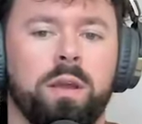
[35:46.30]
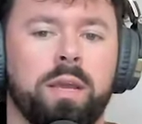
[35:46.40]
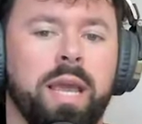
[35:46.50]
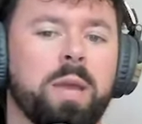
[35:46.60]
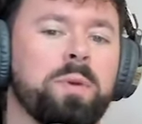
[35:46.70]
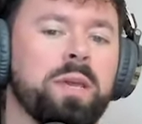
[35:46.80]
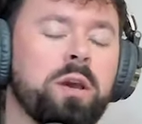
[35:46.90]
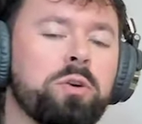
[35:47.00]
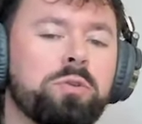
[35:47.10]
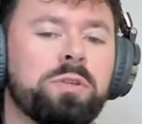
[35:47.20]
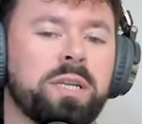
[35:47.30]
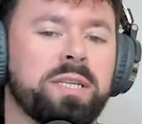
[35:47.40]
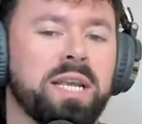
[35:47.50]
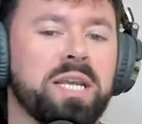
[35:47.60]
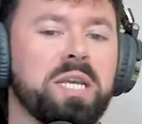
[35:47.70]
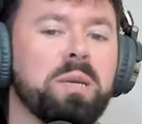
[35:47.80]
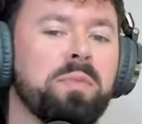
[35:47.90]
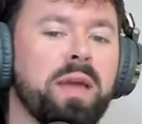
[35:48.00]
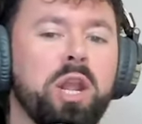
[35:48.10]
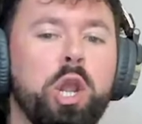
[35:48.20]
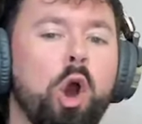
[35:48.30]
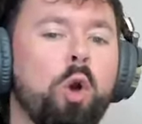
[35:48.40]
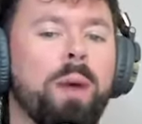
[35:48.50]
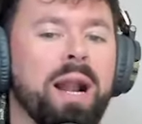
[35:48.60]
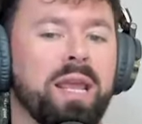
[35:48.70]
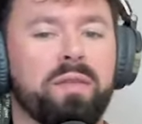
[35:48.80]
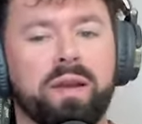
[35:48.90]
KP, who's the team that nobody